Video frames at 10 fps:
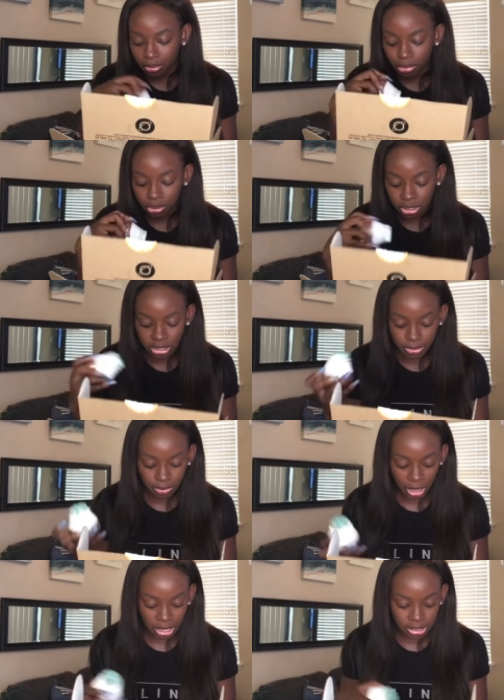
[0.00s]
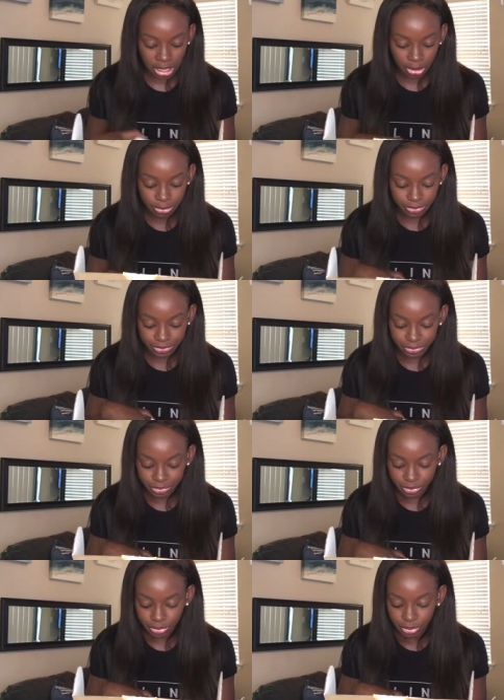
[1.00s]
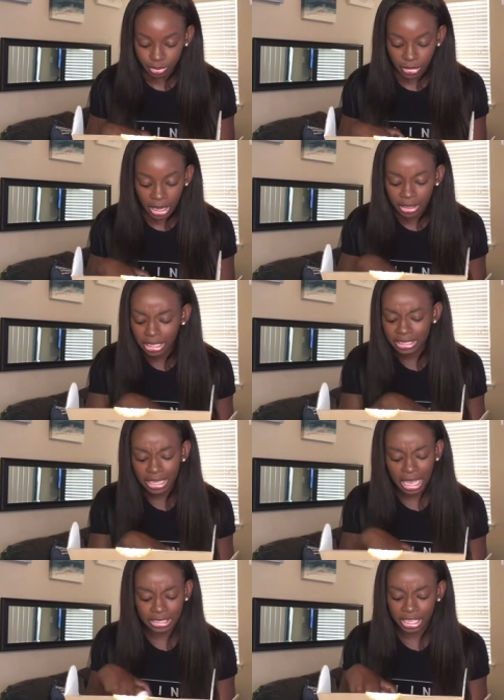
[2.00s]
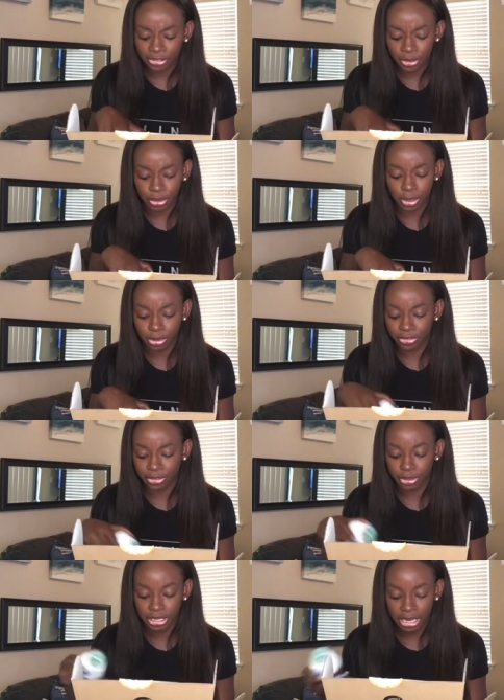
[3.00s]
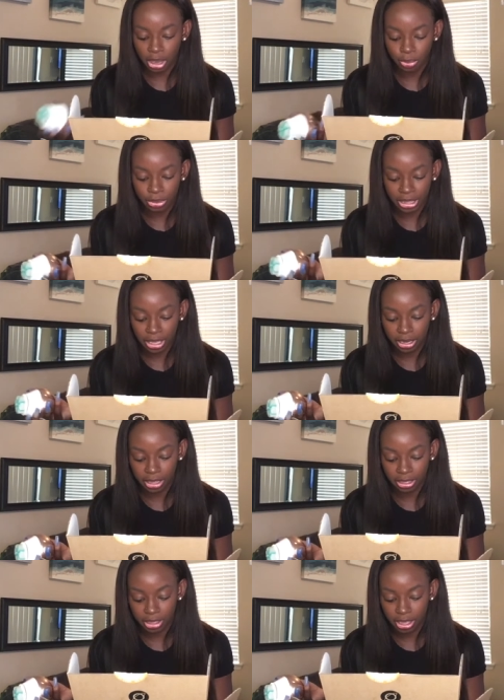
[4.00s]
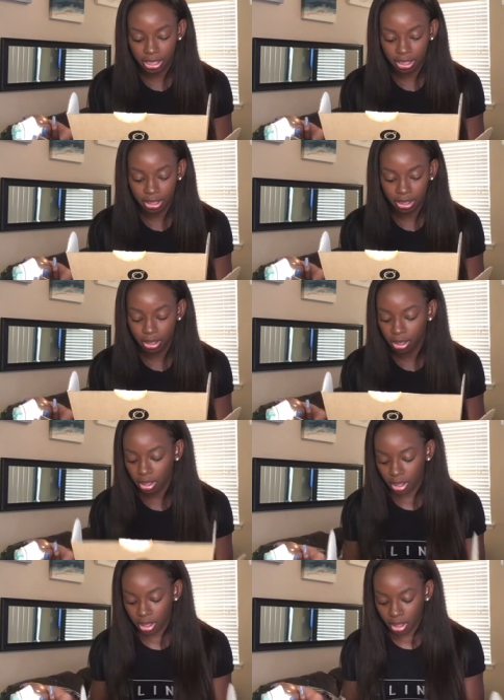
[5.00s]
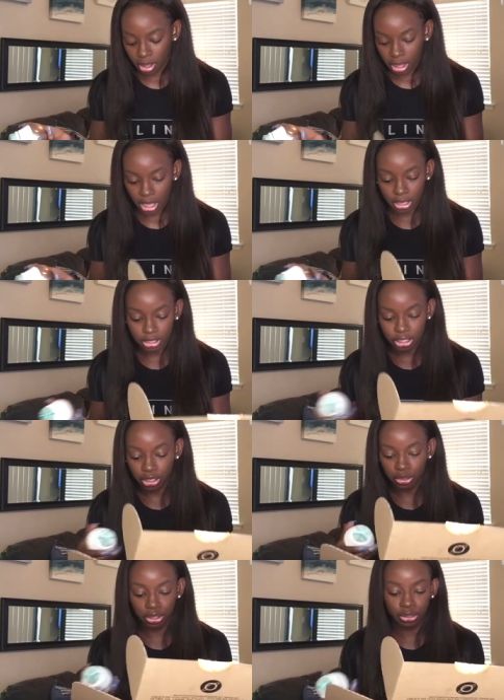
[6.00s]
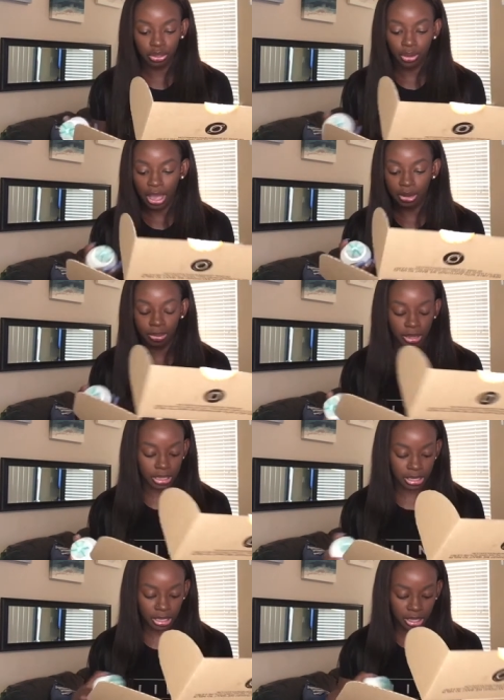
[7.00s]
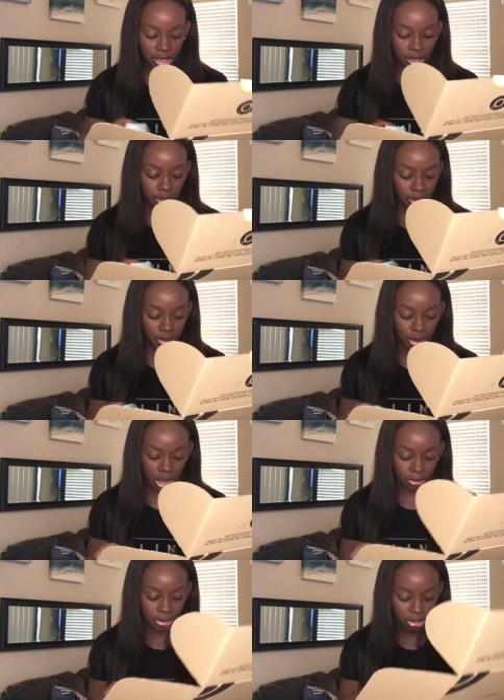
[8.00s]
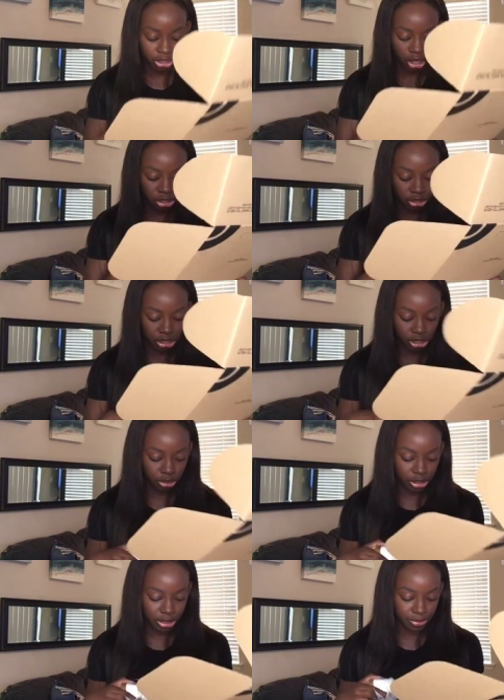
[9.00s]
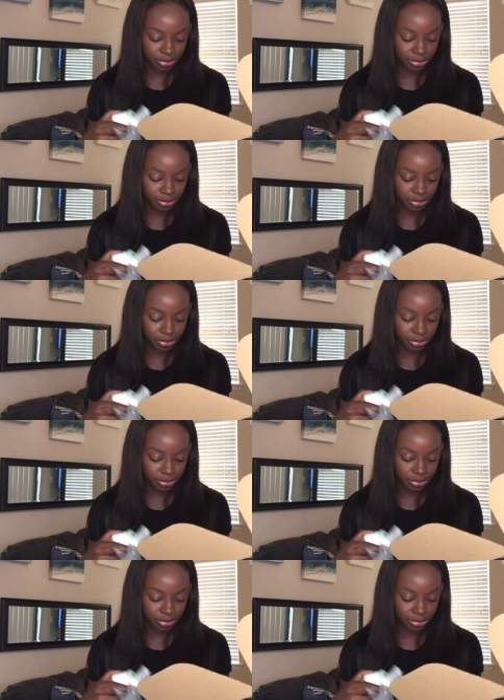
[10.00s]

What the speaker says: pull this box out. And then it has like phone number if you need help with anything. And just shows you, how to plug it in or how to plug a charger into it.